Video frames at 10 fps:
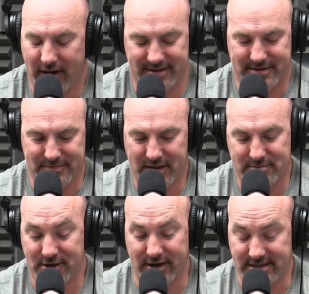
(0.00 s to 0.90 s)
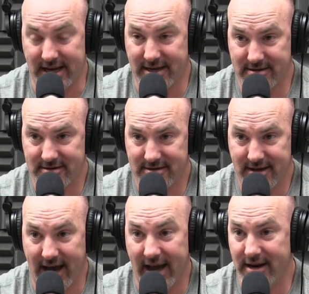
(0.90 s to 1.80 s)
I'm sorry, Todd.
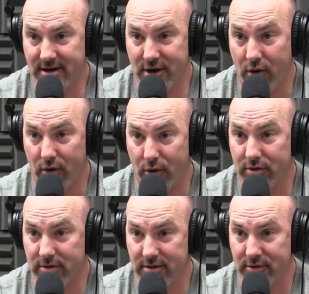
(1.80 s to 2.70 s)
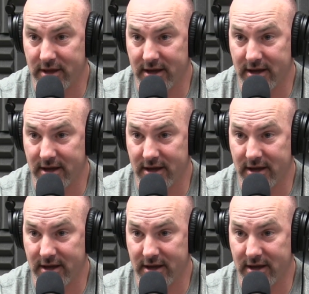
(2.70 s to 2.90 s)
I no, or or, or the